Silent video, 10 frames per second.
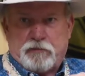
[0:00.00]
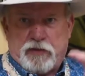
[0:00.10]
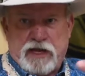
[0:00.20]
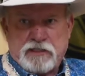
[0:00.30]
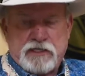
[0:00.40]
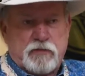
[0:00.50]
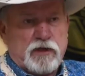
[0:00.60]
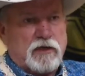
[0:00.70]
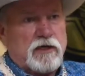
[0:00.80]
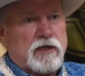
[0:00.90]

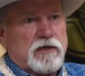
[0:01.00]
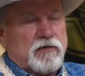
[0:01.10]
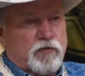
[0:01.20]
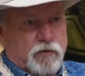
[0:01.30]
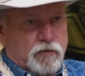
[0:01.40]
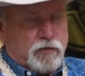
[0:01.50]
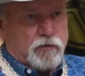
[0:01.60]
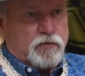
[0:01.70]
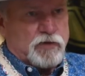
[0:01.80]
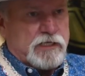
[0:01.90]
pandemic for
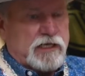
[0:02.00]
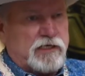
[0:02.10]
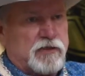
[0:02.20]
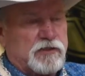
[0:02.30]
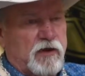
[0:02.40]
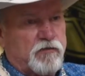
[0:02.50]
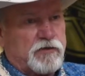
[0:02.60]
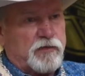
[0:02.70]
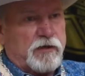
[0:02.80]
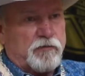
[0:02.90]
protecting yourselves
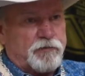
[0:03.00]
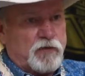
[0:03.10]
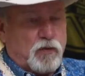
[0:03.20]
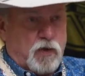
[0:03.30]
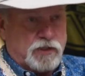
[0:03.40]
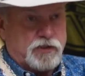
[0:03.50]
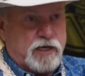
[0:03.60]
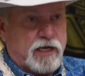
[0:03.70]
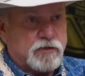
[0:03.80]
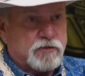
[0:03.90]
have been wash your
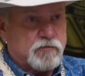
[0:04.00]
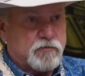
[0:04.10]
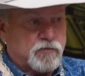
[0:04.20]
hands